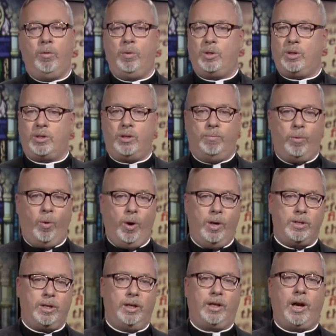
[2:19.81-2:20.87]
with just the
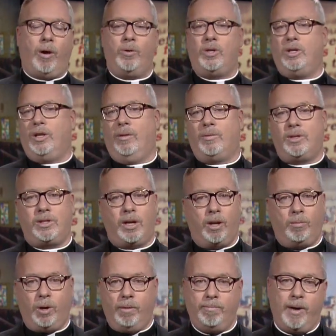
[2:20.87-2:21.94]
boys and encouraging them to
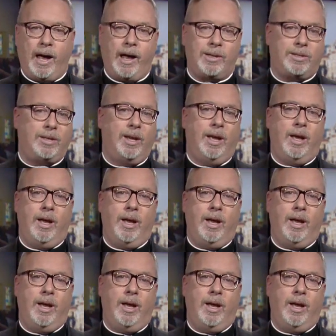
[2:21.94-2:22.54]
celebrate Mass,